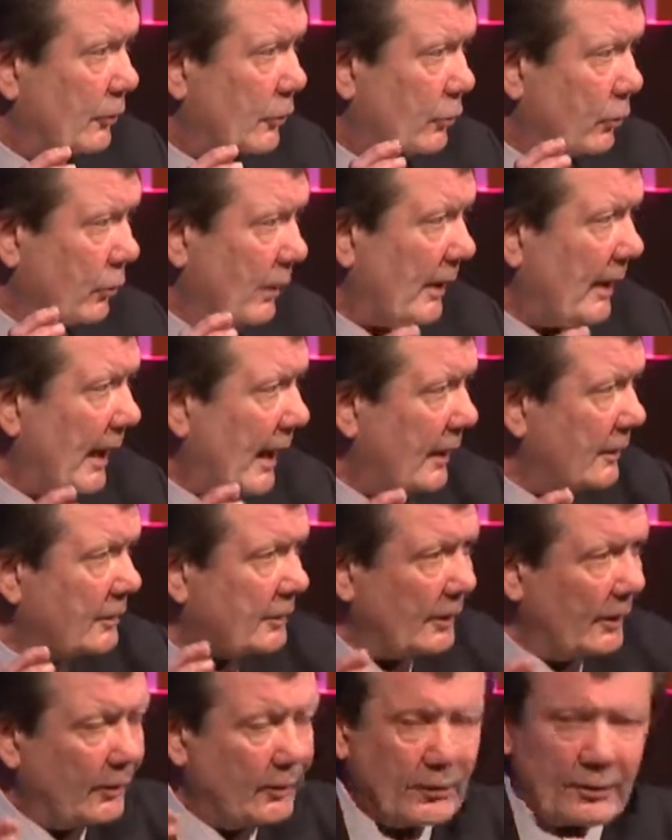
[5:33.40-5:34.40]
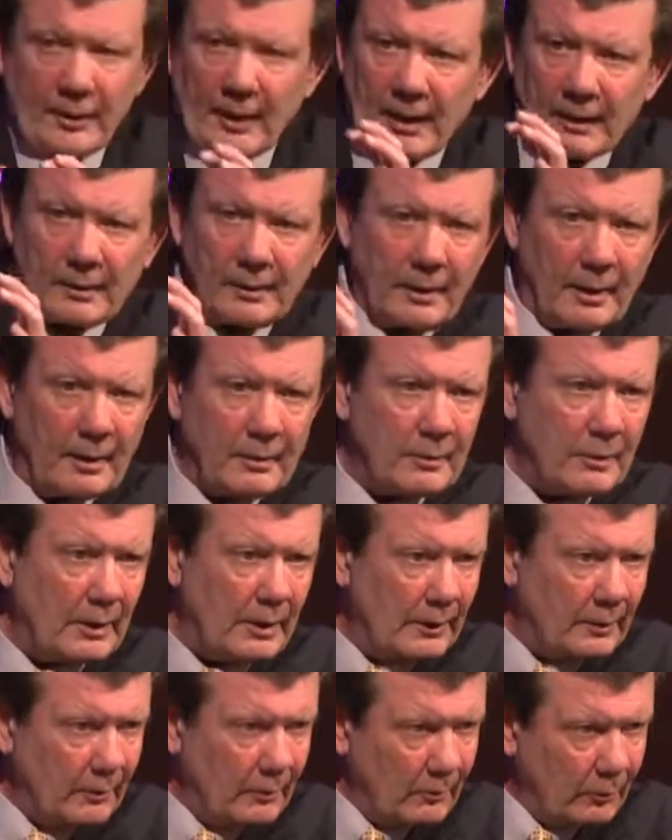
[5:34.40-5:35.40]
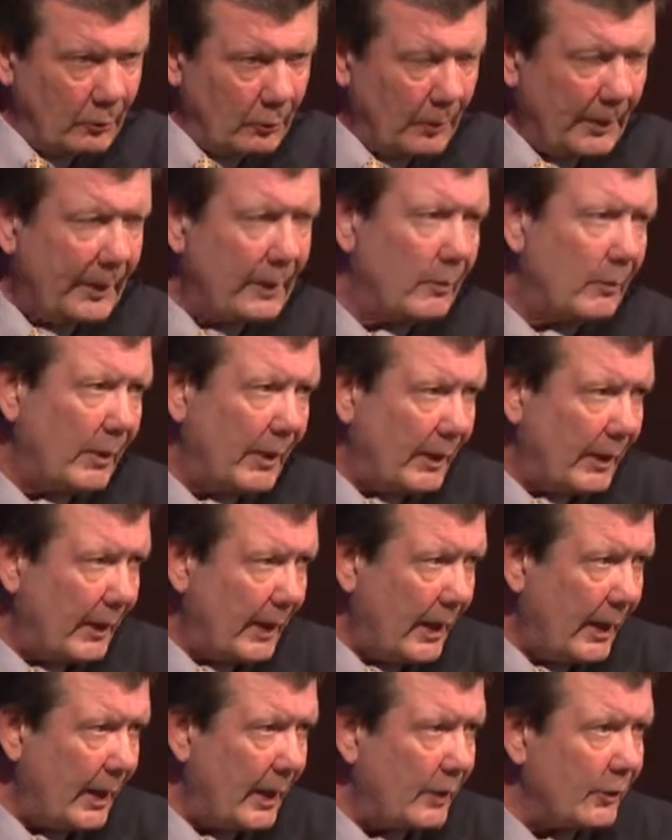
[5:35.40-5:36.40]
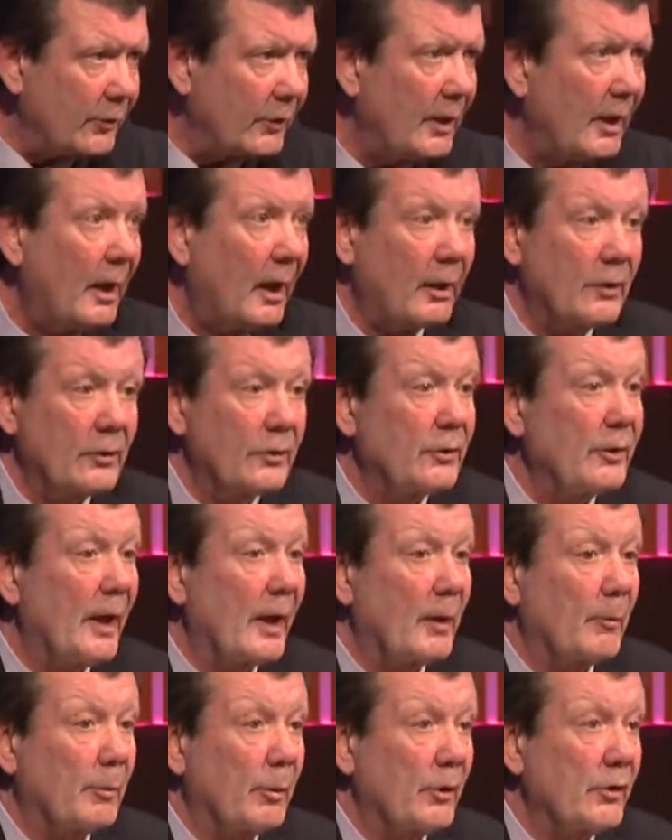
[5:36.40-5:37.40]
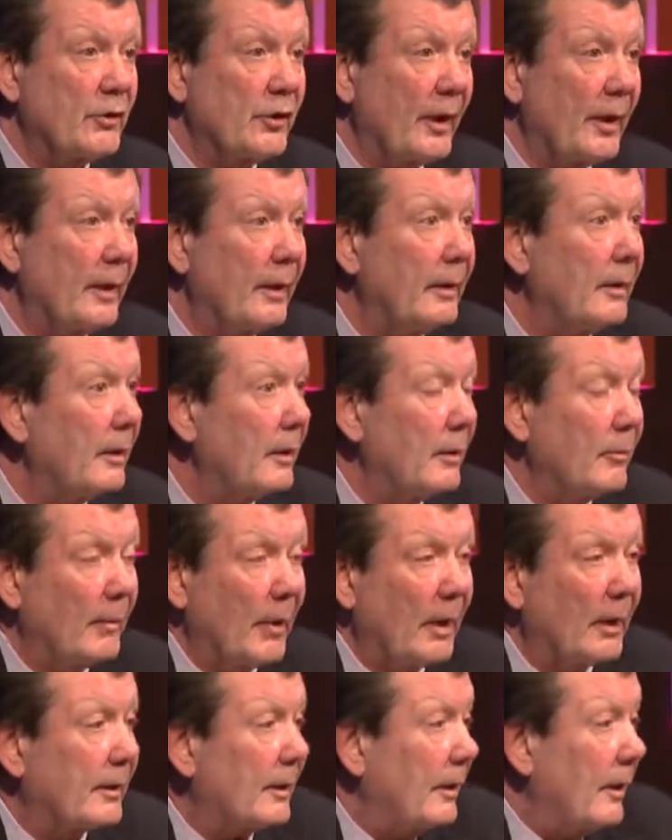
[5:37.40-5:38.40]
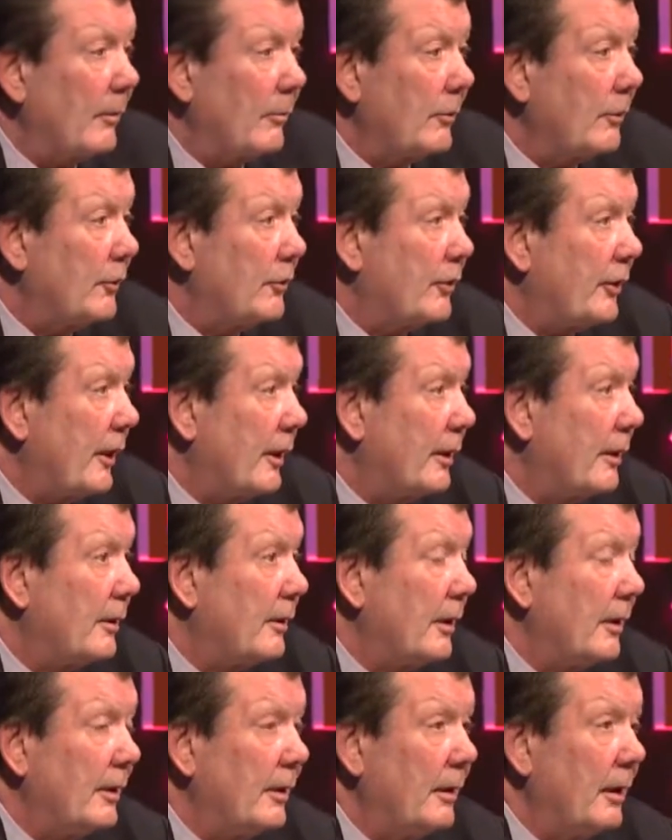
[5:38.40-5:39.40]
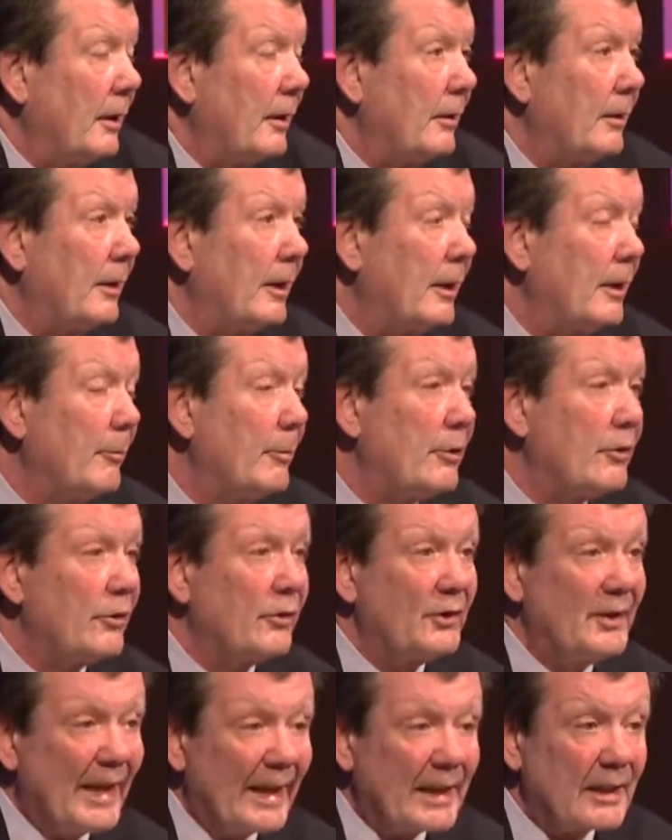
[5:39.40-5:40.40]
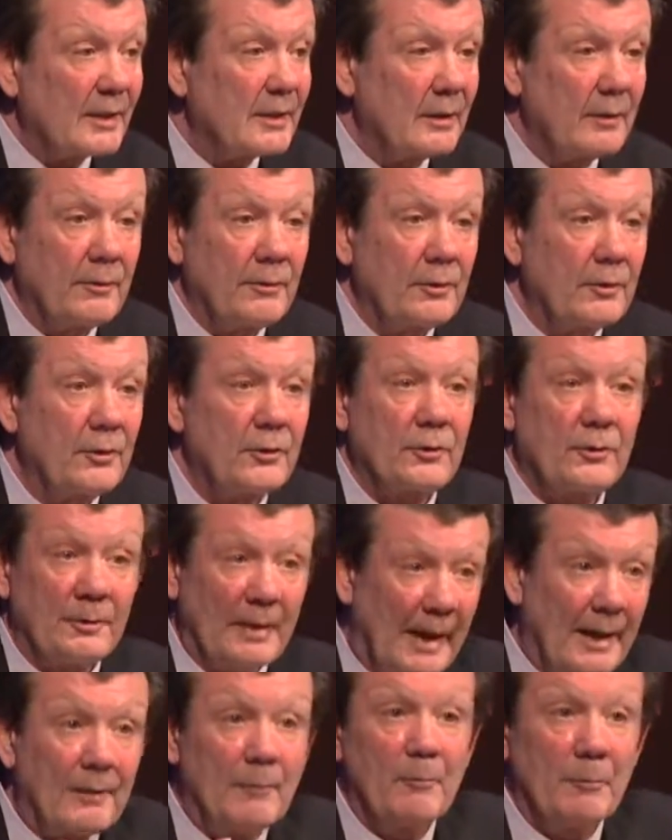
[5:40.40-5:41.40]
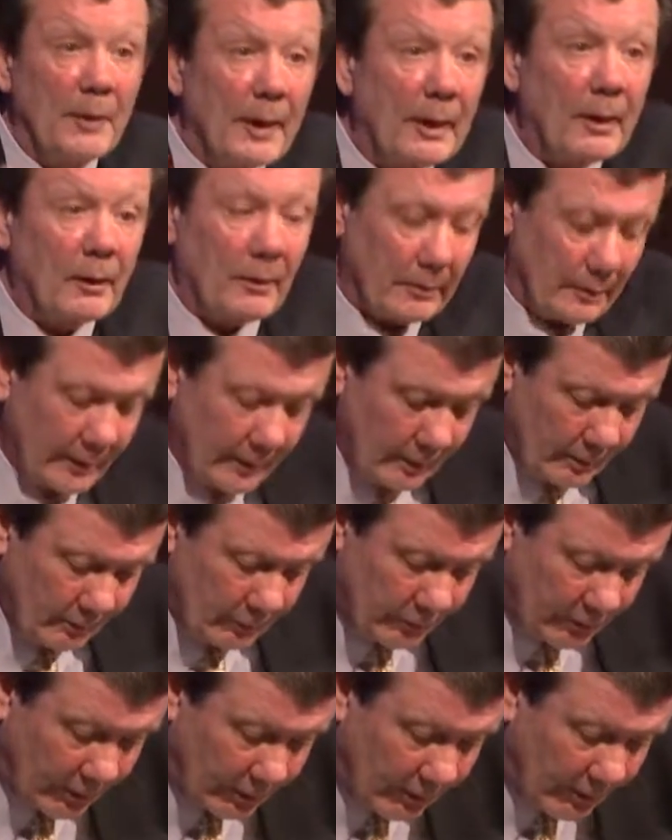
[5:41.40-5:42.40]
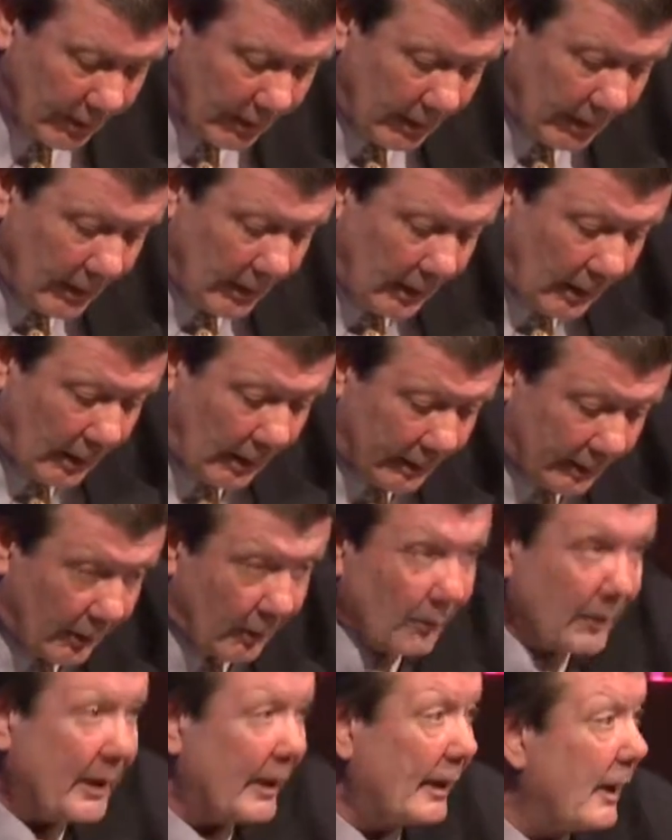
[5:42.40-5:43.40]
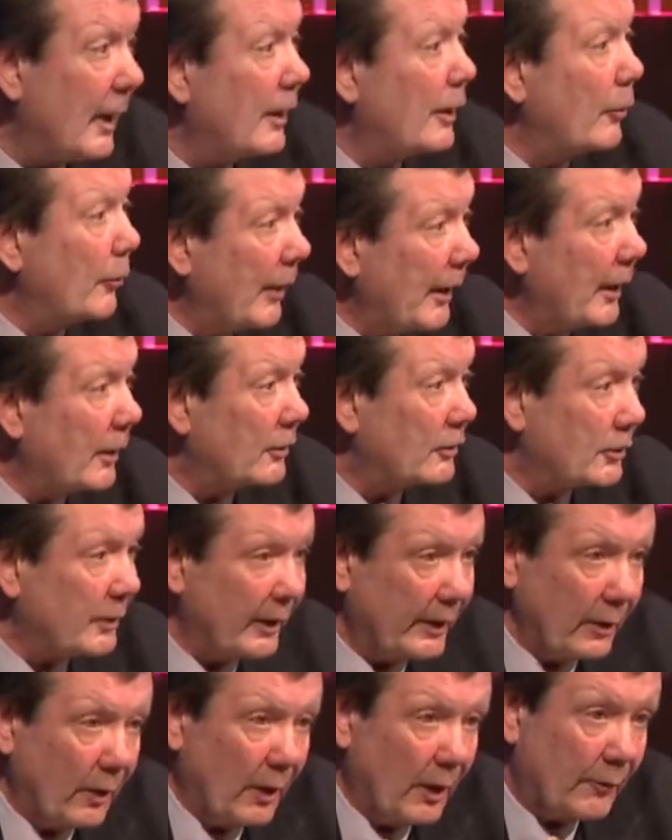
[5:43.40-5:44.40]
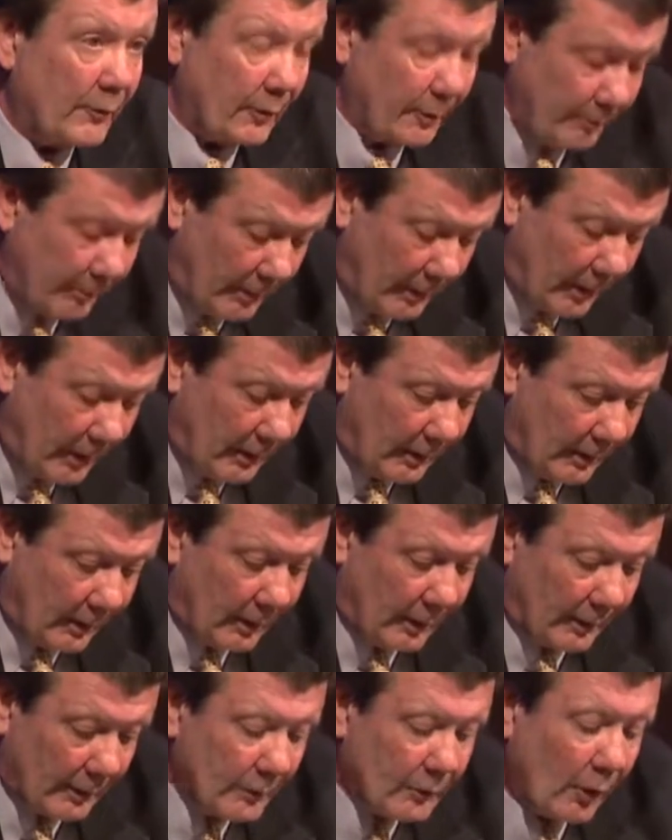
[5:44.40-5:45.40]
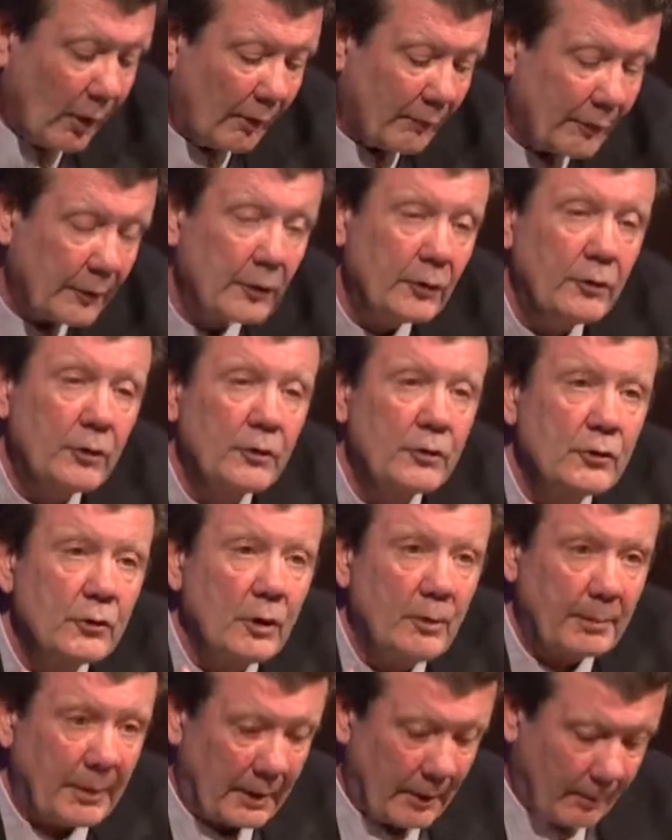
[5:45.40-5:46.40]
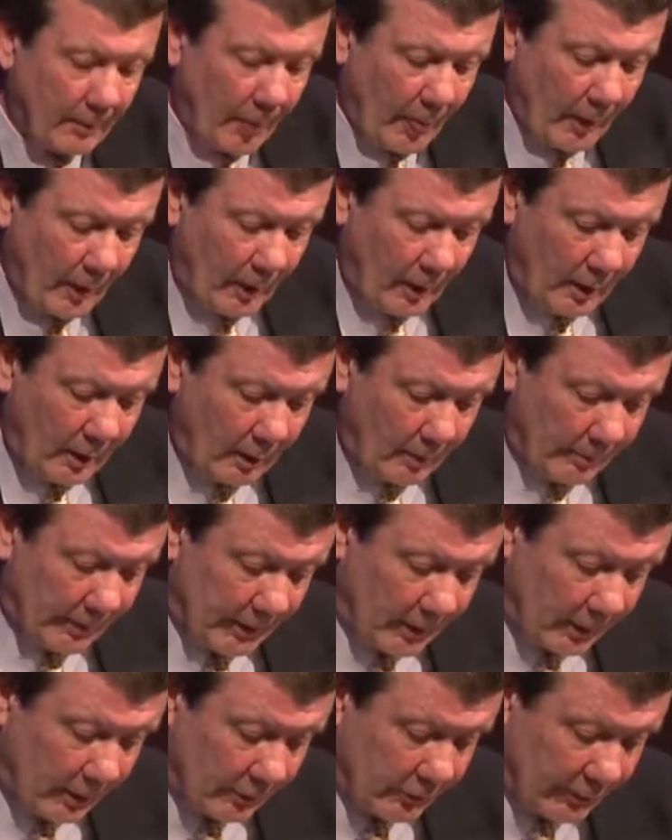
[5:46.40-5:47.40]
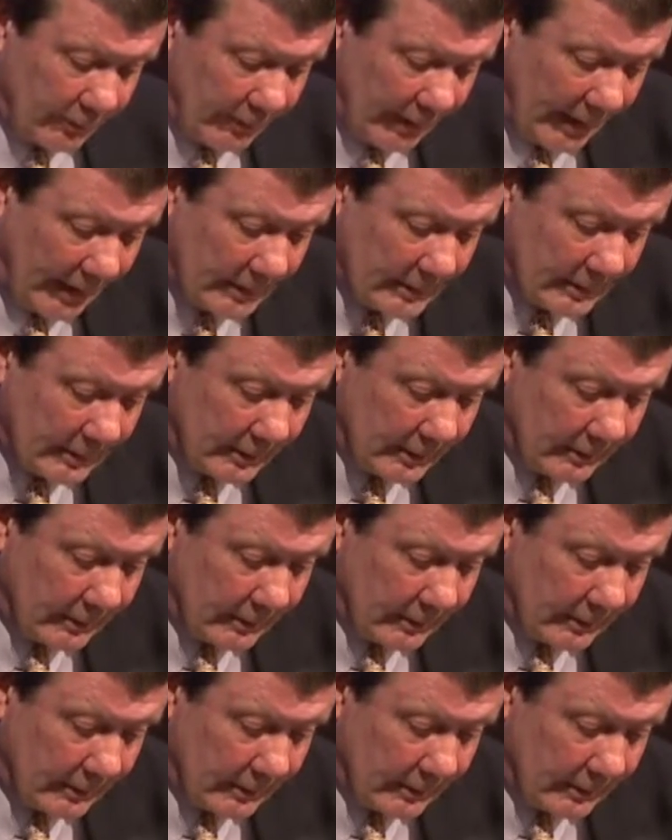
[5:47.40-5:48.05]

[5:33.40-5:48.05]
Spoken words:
great assets that Greater Reading has are just not appreciated in the market. I wouldn't say that the image is negative; it's just not there. So you don't get on the radar screen often, as often as you should be, because of that,